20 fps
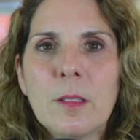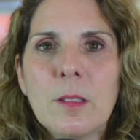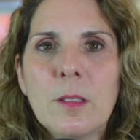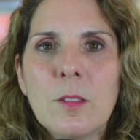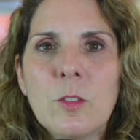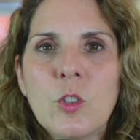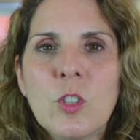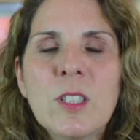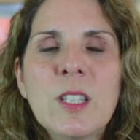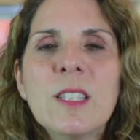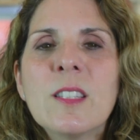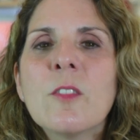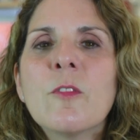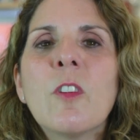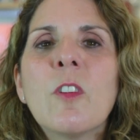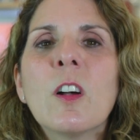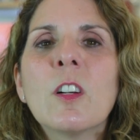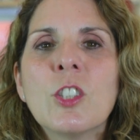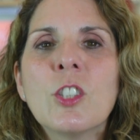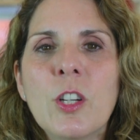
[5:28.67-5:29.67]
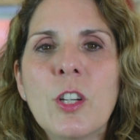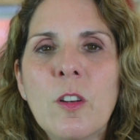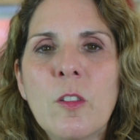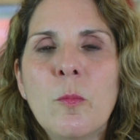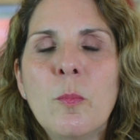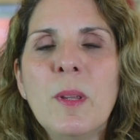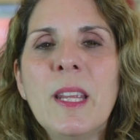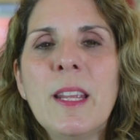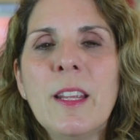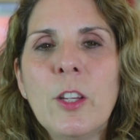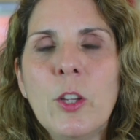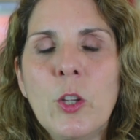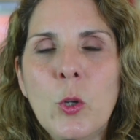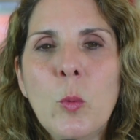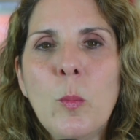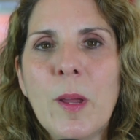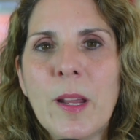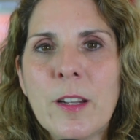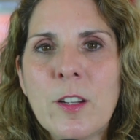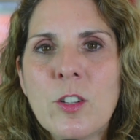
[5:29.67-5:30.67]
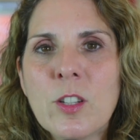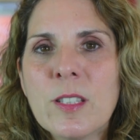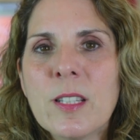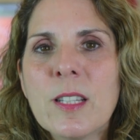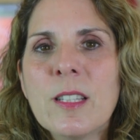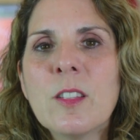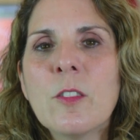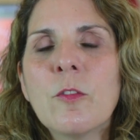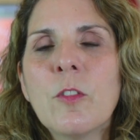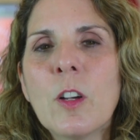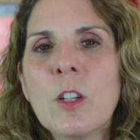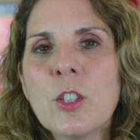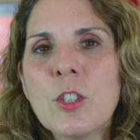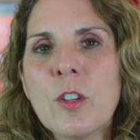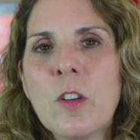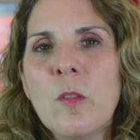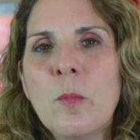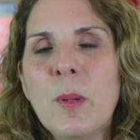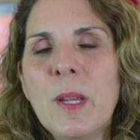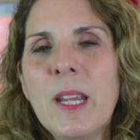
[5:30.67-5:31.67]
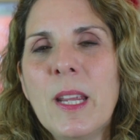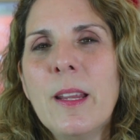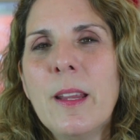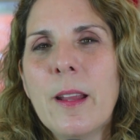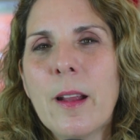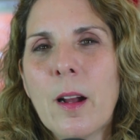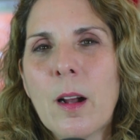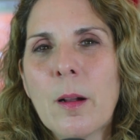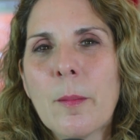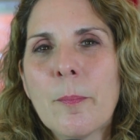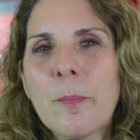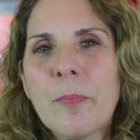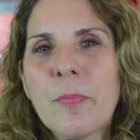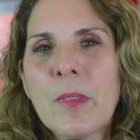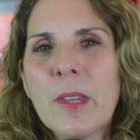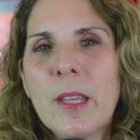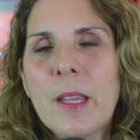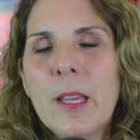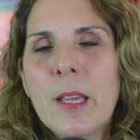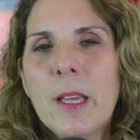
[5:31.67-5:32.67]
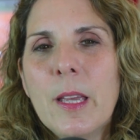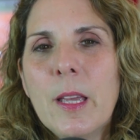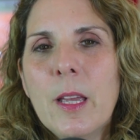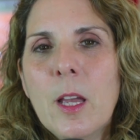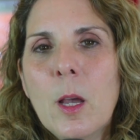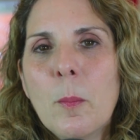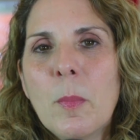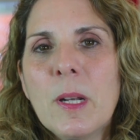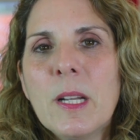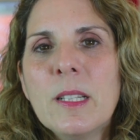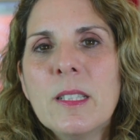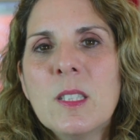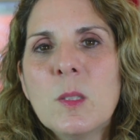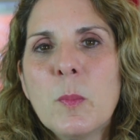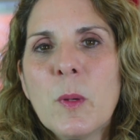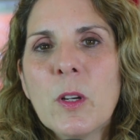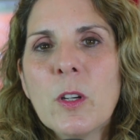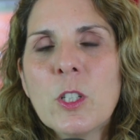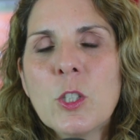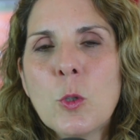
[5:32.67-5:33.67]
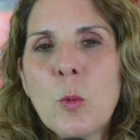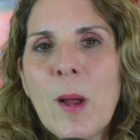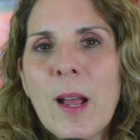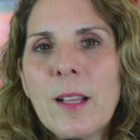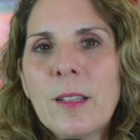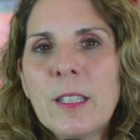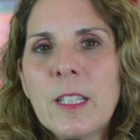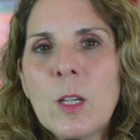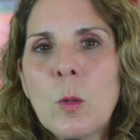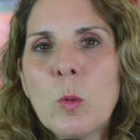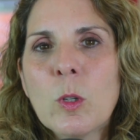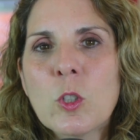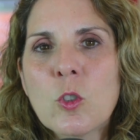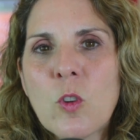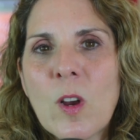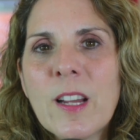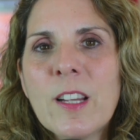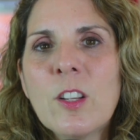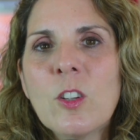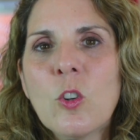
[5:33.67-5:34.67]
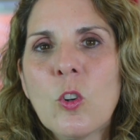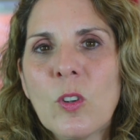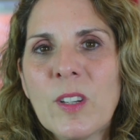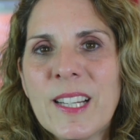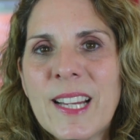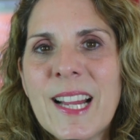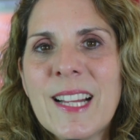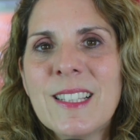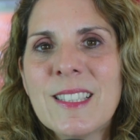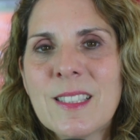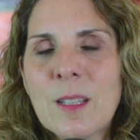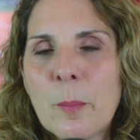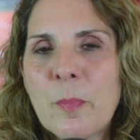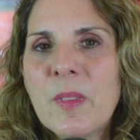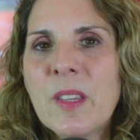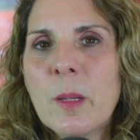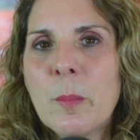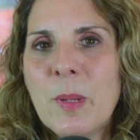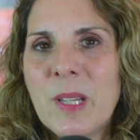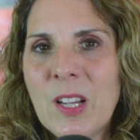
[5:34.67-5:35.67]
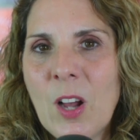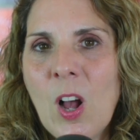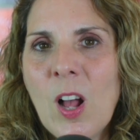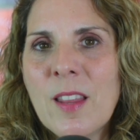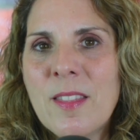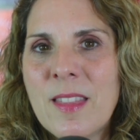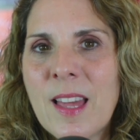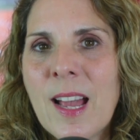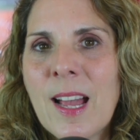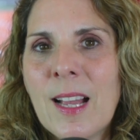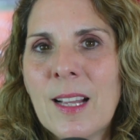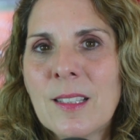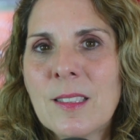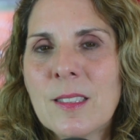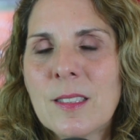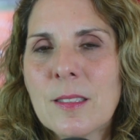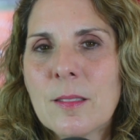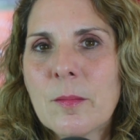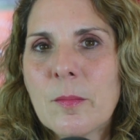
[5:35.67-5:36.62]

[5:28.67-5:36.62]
just as a function of being human, just as a function of being here. But in spirituality, we're trying to create something beyond that.